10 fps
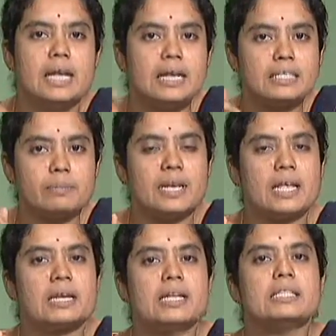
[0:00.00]
And
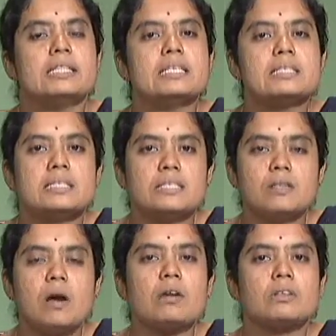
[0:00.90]
similarly, these
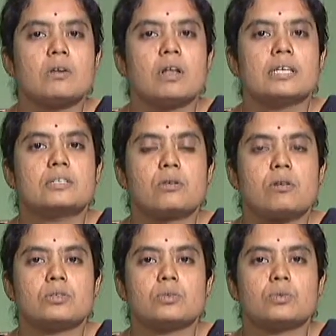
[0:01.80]
dissolved solids
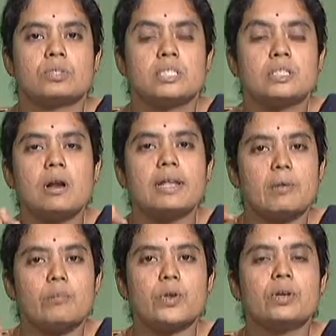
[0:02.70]
also,
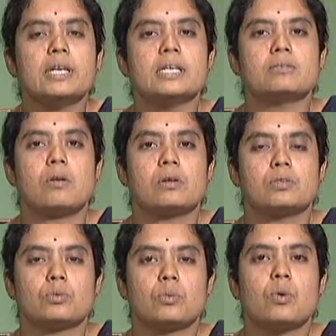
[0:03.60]
dissolved impurities
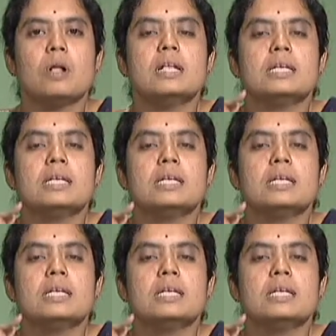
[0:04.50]
also,